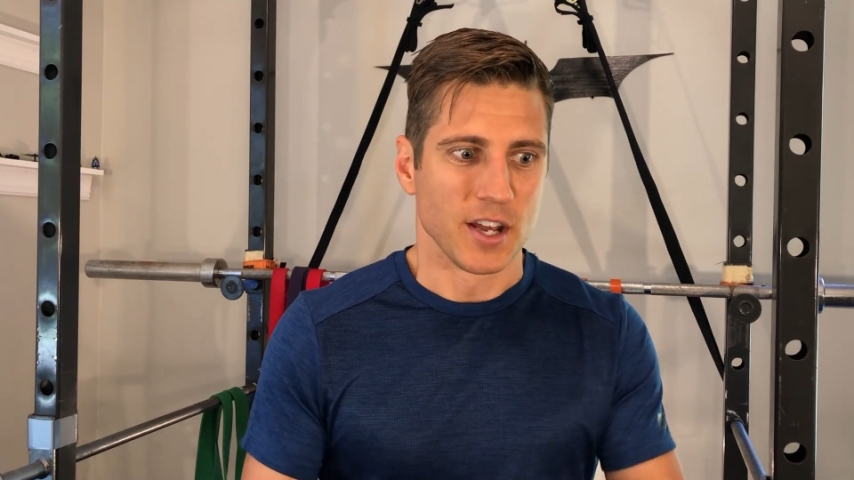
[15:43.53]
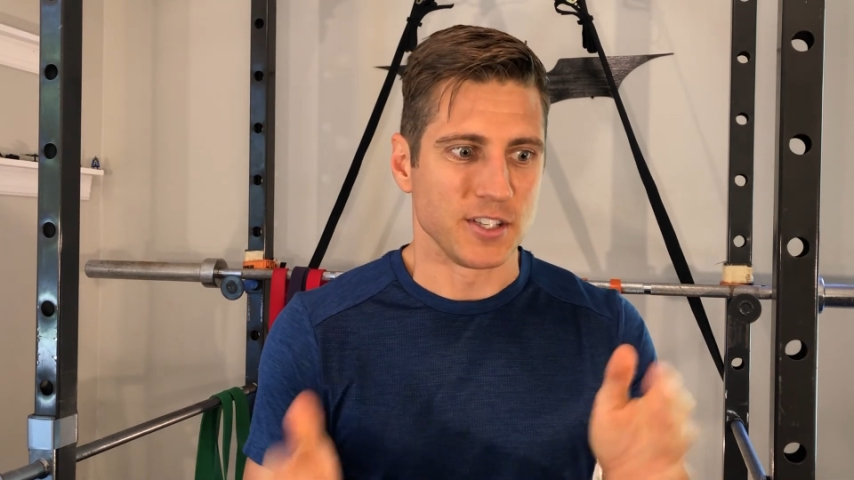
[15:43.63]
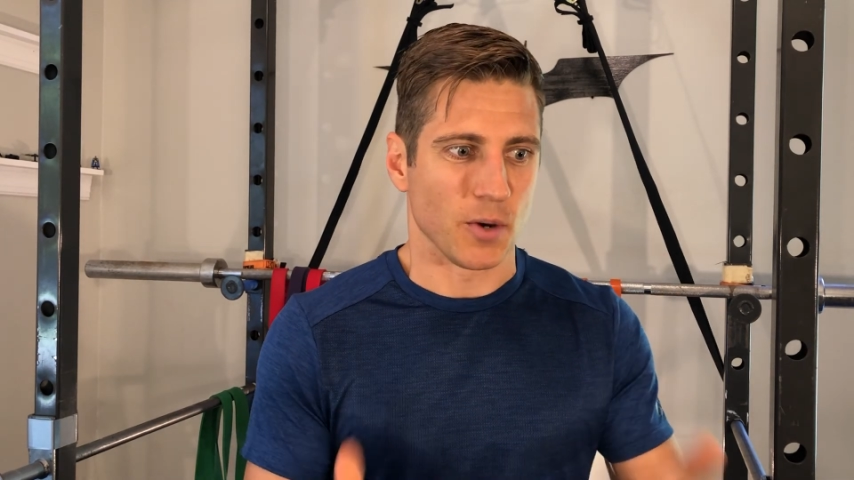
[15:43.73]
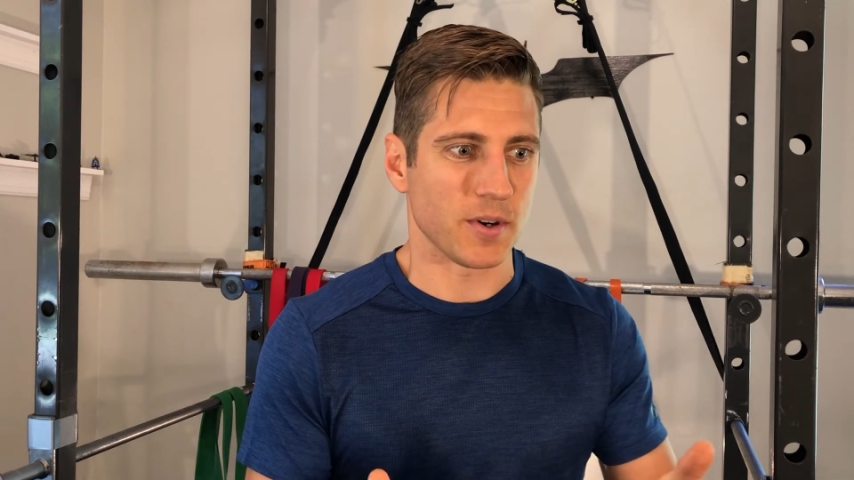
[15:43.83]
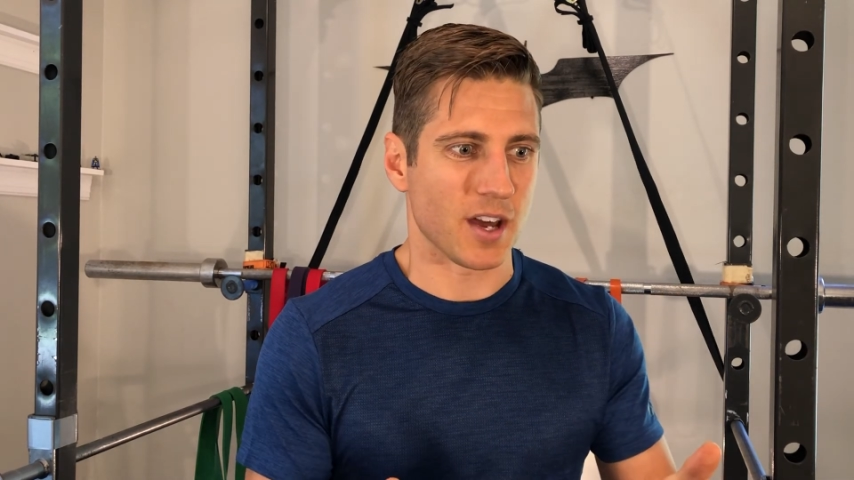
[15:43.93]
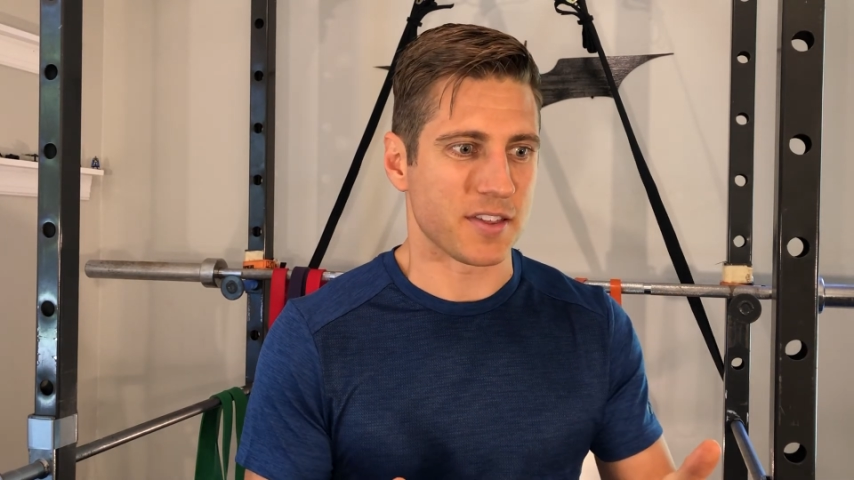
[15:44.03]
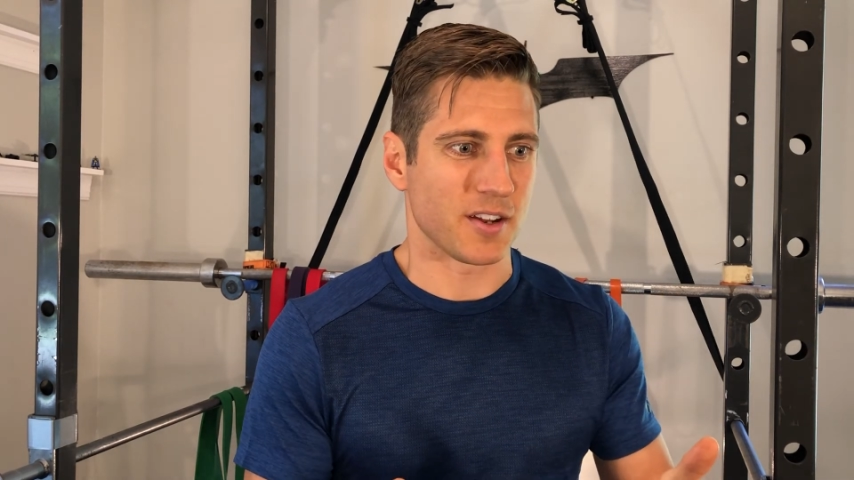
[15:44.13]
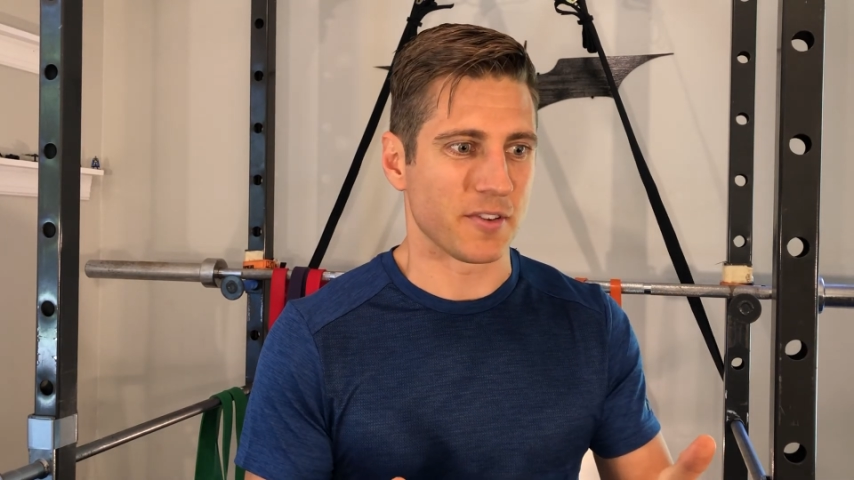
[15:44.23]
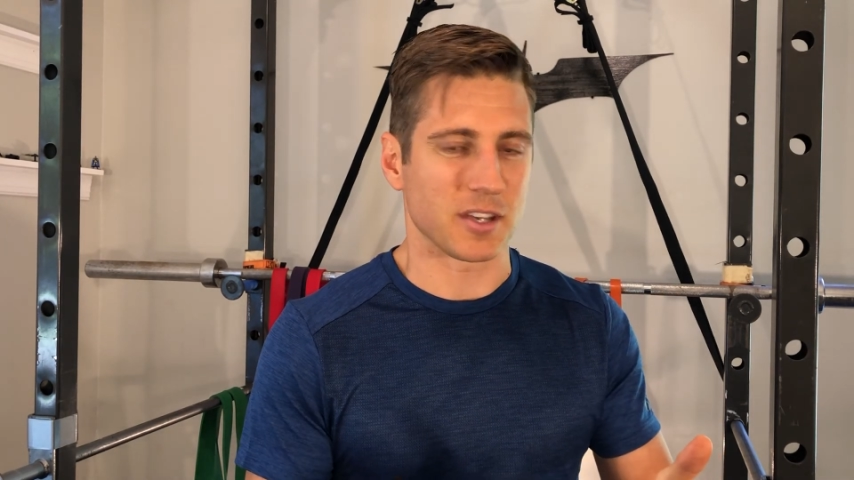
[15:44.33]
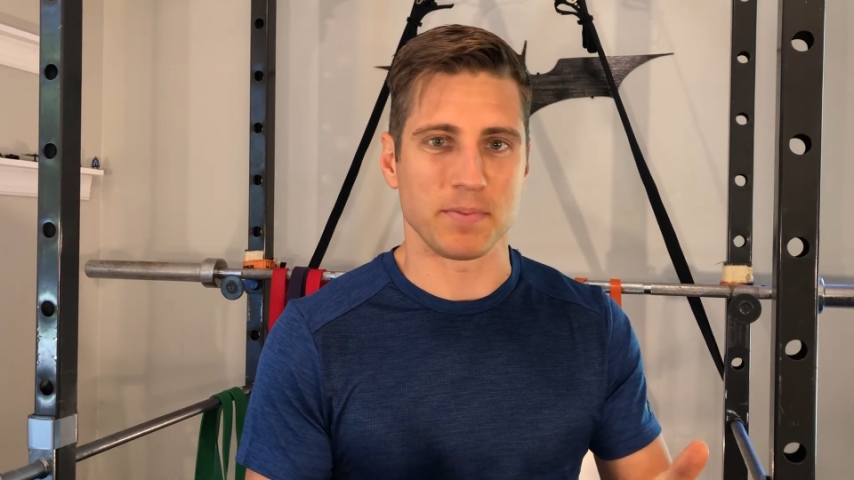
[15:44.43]
doing nothing on
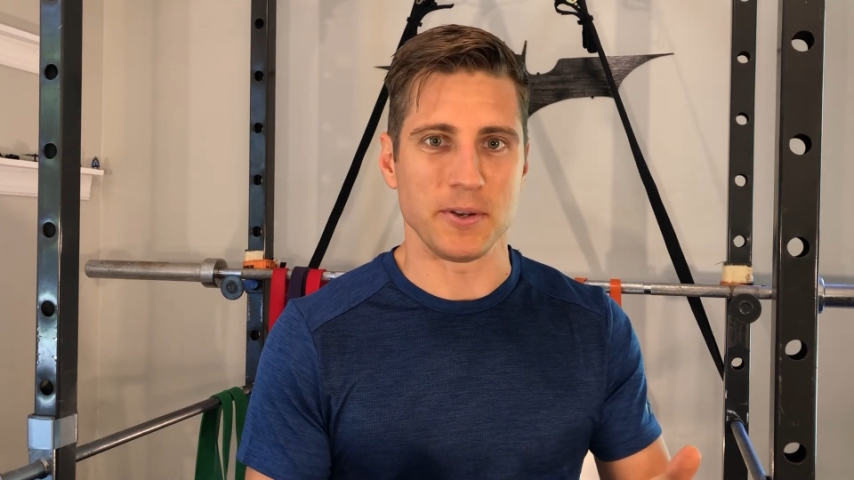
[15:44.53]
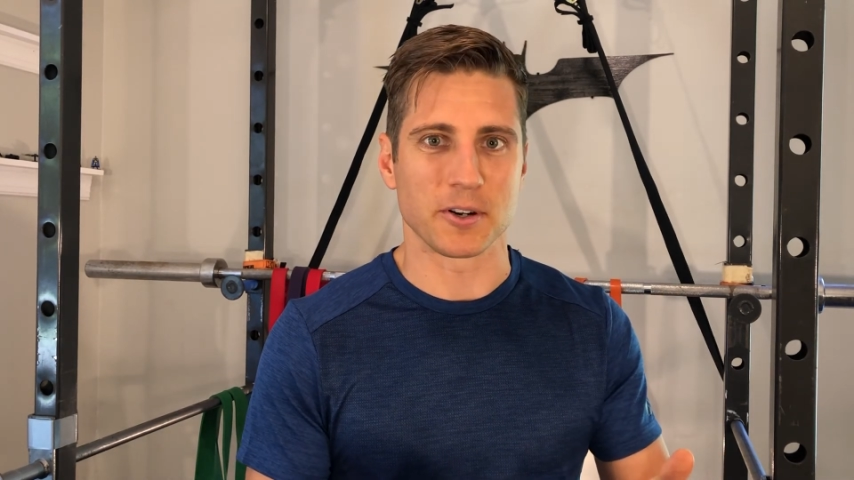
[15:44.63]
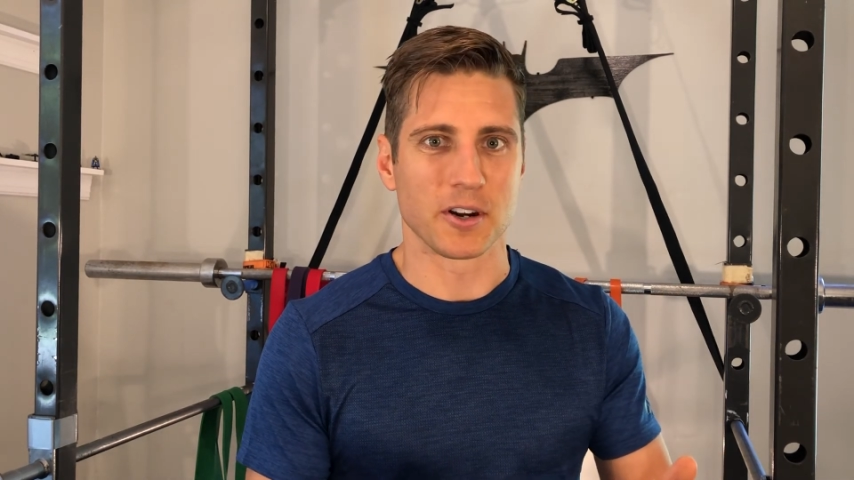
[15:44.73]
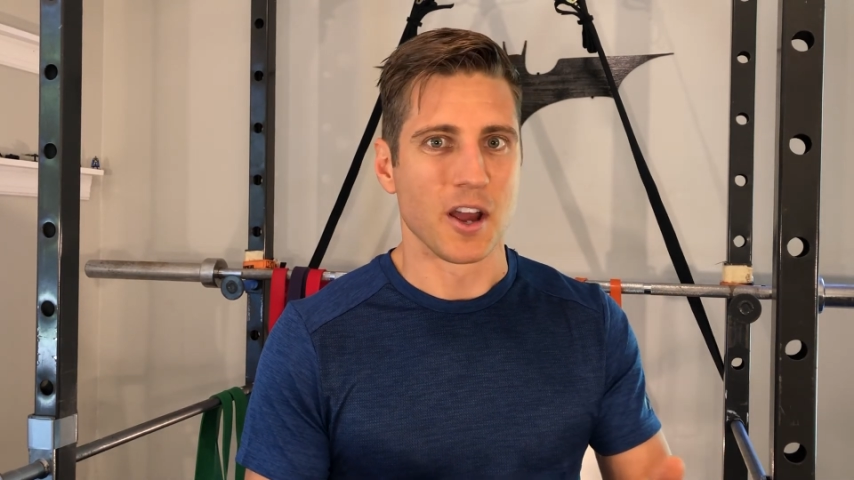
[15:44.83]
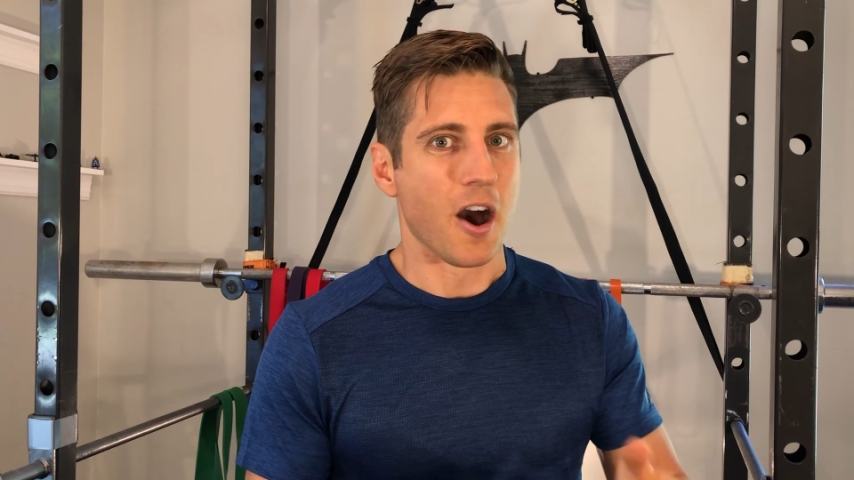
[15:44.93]
the computer